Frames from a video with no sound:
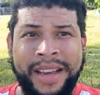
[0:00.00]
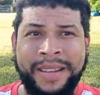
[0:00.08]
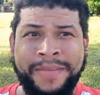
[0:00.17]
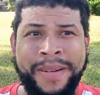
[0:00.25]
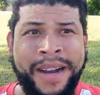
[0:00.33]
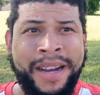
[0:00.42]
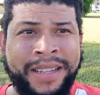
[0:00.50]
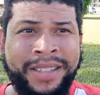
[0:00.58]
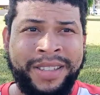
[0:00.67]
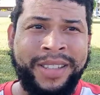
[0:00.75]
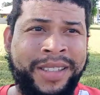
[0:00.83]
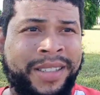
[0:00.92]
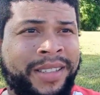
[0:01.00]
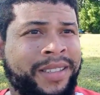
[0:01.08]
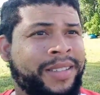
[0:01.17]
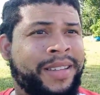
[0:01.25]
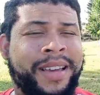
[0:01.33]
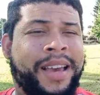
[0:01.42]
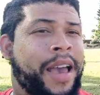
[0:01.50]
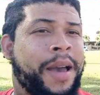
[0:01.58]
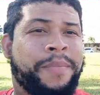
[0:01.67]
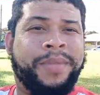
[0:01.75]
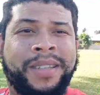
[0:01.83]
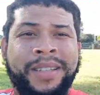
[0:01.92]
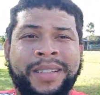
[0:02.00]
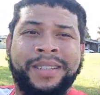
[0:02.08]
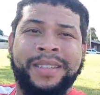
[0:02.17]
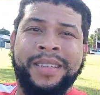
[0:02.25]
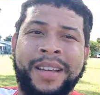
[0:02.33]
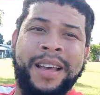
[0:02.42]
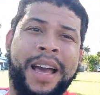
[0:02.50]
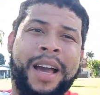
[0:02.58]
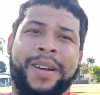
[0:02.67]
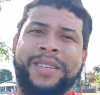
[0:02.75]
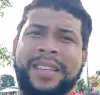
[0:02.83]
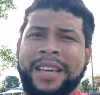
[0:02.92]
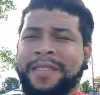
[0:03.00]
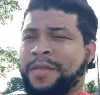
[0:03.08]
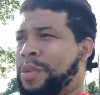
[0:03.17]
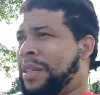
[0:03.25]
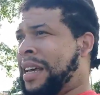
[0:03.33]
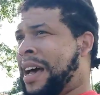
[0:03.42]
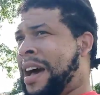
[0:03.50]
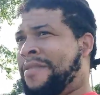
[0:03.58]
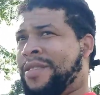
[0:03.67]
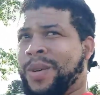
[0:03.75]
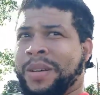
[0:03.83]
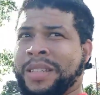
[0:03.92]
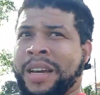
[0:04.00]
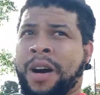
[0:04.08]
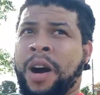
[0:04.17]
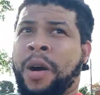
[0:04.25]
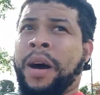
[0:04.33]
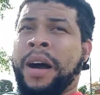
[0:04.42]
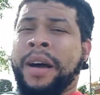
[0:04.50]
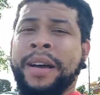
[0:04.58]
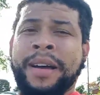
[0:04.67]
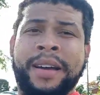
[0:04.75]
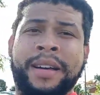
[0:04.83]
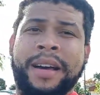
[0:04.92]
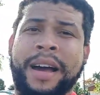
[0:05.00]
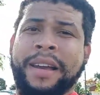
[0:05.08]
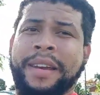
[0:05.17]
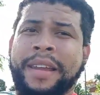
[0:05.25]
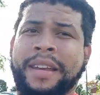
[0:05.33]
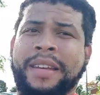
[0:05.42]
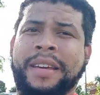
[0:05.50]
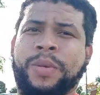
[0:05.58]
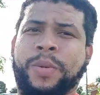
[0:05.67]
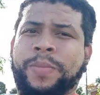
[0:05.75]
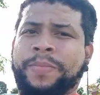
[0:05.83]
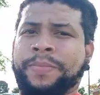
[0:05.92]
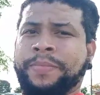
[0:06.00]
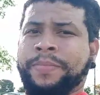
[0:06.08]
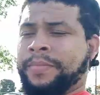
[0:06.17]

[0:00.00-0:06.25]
And the park is just empty. We'll stay here for about a half an hour to an hour and then head home